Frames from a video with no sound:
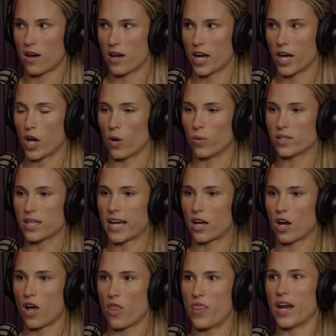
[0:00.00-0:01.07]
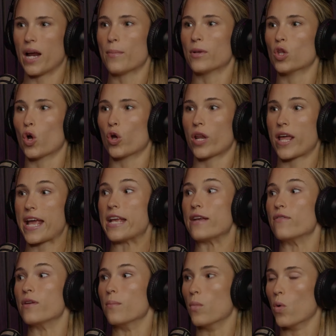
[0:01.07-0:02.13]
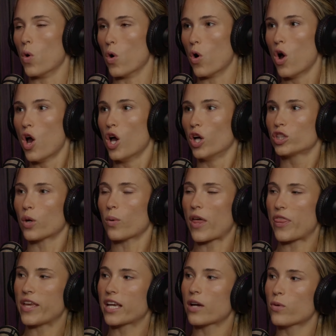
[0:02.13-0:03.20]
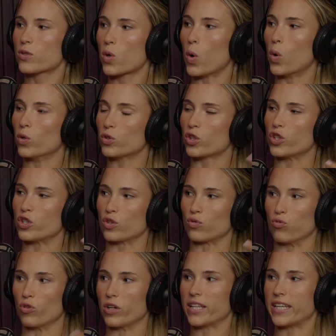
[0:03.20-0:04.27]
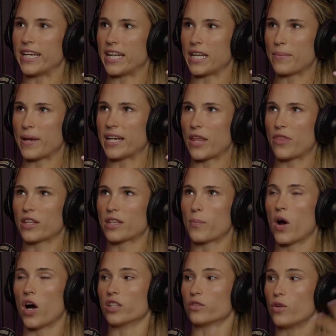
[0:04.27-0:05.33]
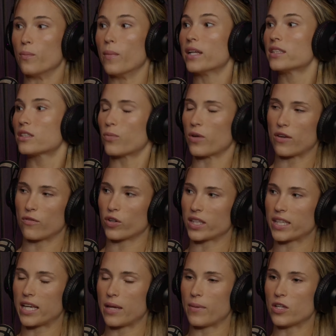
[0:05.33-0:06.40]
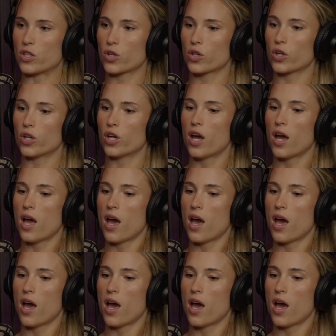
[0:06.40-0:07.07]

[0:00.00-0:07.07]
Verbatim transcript: Mm-hmm. And I mm-hmm. was like, then I'm alone even more. So I think it was also just really hitting me. And I think the past few months have really hit me too.